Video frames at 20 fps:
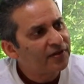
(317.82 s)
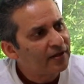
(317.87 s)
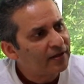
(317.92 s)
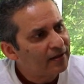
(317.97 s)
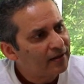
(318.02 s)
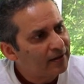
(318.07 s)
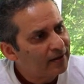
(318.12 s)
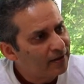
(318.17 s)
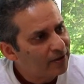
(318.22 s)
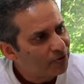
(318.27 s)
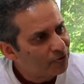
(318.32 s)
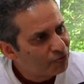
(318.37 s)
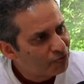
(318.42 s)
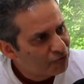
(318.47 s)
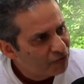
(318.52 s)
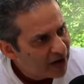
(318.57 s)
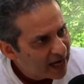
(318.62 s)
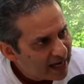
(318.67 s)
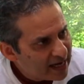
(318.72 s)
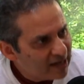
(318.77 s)
the
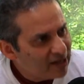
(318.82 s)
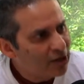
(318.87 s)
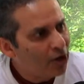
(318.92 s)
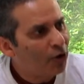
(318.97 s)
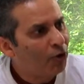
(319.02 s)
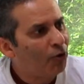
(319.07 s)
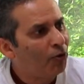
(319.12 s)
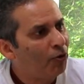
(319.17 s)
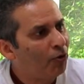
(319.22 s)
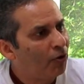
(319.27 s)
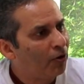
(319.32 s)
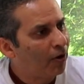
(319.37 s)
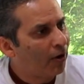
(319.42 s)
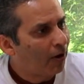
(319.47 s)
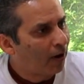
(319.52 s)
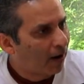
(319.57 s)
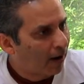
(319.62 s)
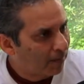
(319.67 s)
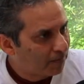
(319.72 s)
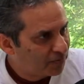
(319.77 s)
radio
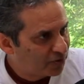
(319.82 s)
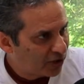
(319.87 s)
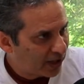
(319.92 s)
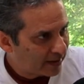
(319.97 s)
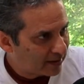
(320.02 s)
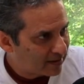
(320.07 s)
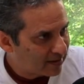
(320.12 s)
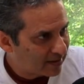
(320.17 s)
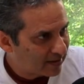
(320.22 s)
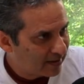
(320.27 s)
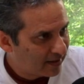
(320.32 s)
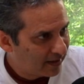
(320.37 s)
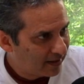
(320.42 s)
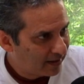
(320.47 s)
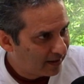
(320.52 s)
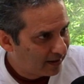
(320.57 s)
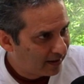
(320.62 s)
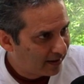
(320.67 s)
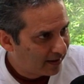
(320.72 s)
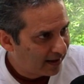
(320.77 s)
objects.
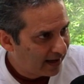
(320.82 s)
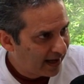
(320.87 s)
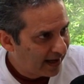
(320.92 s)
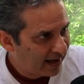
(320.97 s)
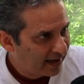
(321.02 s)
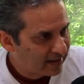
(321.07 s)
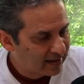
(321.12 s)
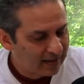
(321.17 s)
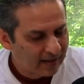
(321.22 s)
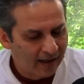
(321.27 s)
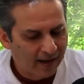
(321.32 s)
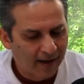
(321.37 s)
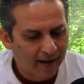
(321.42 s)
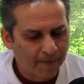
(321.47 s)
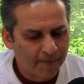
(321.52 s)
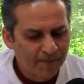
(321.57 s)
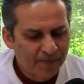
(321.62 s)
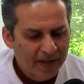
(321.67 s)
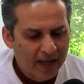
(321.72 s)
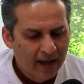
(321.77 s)
And
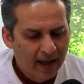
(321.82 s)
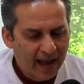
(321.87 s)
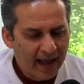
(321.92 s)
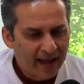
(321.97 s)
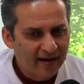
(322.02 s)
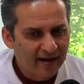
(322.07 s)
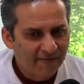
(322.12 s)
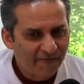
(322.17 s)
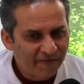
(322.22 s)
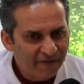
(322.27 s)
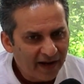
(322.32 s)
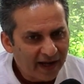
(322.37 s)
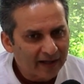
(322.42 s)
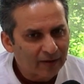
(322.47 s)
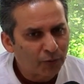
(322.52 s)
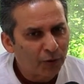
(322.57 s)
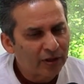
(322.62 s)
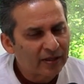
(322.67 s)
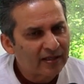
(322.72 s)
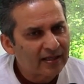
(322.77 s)
in
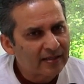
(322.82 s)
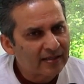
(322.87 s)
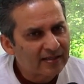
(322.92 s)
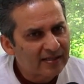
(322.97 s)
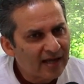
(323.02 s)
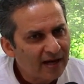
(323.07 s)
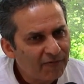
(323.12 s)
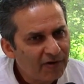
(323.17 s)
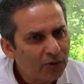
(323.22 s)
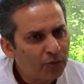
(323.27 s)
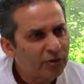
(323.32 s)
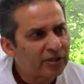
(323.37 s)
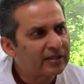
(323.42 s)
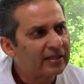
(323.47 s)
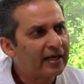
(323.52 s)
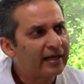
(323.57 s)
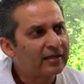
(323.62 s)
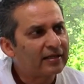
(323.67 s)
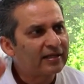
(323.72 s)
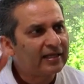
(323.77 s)
fact, what they discovered was
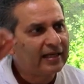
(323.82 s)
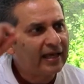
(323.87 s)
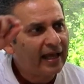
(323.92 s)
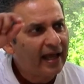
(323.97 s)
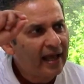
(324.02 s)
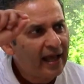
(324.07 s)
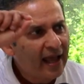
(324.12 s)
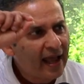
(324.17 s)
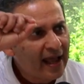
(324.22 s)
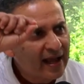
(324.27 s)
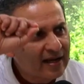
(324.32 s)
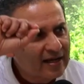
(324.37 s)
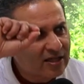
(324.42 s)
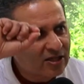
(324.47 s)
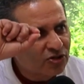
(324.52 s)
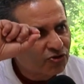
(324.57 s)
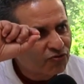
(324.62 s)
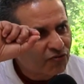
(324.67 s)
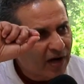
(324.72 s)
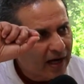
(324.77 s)
that the
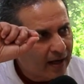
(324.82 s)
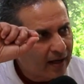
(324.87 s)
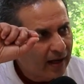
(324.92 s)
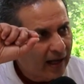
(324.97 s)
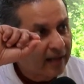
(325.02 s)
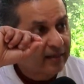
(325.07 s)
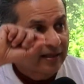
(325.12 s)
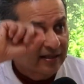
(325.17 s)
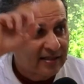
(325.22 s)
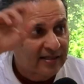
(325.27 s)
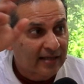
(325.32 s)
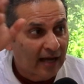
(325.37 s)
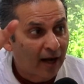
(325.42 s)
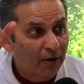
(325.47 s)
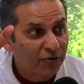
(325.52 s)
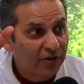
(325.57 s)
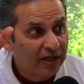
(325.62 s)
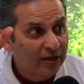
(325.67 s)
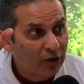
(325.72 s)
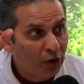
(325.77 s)
X-ray, and this is
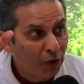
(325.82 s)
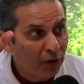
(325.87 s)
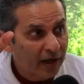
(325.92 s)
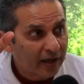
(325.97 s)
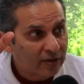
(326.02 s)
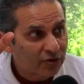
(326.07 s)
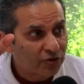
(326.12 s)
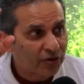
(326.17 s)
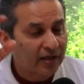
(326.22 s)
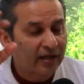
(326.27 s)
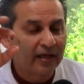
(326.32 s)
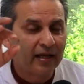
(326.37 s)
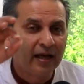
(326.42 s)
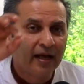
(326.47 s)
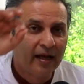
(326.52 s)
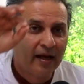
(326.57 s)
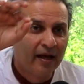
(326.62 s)
how they know actually,